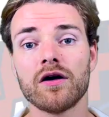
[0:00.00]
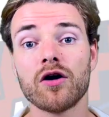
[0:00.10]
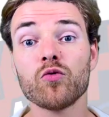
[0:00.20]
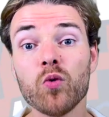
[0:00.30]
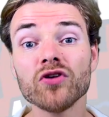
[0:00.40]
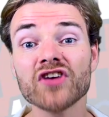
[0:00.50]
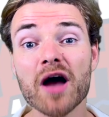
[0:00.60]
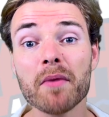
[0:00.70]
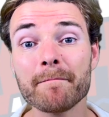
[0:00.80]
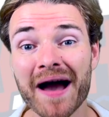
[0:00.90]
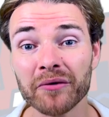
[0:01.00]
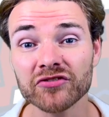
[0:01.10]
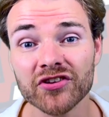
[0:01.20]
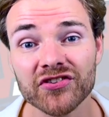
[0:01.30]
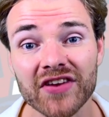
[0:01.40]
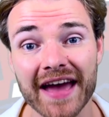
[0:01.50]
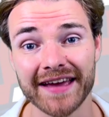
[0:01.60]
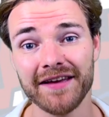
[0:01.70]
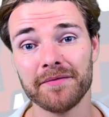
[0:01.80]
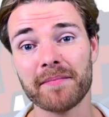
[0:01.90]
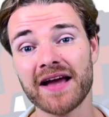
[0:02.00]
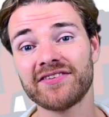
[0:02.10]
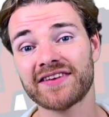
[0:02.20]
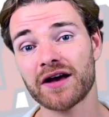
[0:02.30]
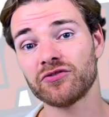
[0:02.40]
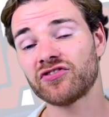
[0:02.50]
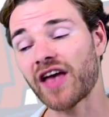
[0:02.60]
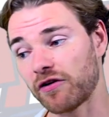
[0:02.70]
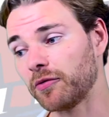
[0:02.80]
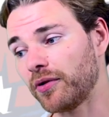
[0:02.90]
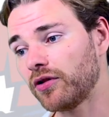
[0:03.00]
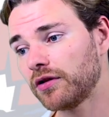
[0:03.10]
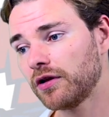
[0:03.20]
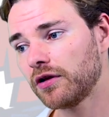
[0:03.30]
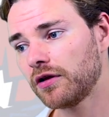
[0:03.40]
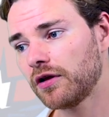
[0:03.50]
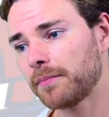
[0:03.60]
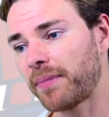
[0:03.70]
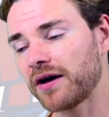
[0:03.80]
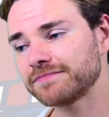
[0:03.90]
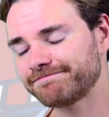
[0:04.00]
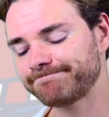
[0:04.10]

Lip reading: What I'm about to say may sound terrible, but